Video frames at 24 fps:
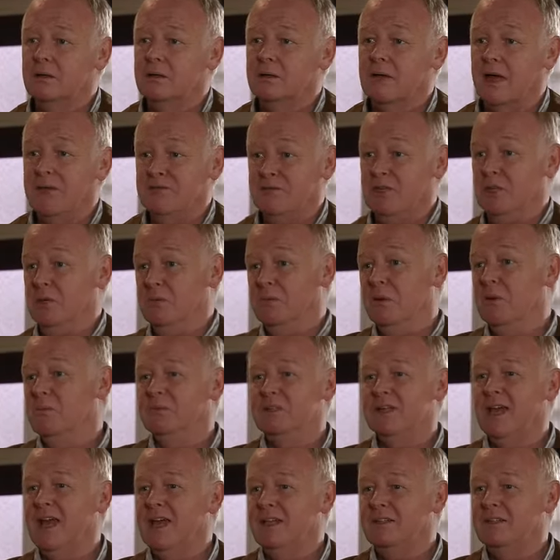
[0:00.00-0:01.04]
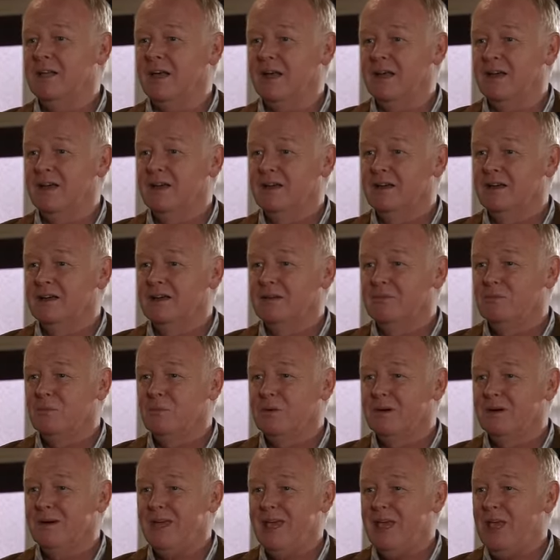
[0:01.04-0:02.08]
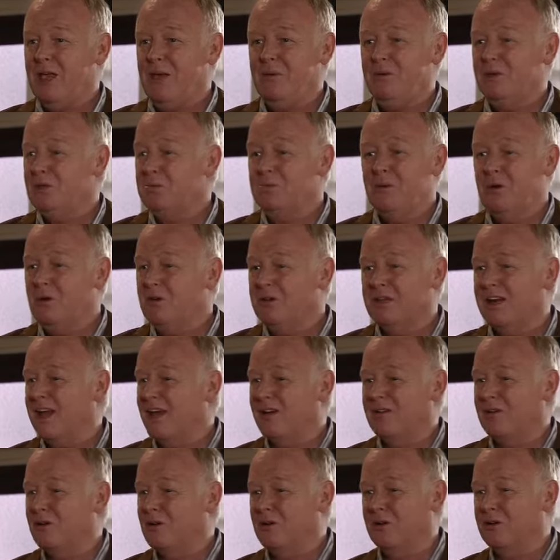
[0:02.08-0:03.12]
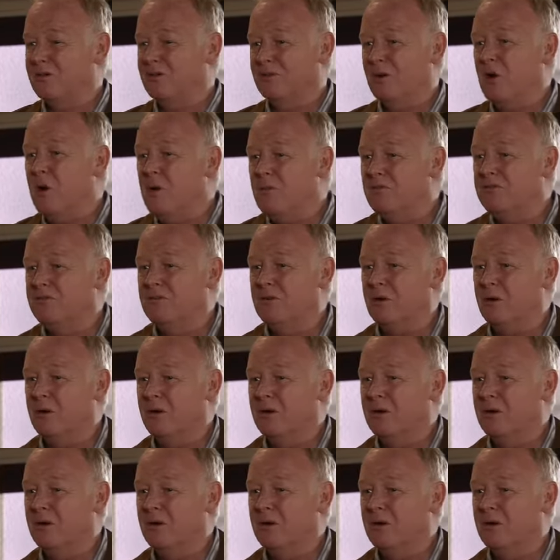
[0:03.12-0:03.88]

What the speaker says: After your mum's letter. It was more than I could have hoped for.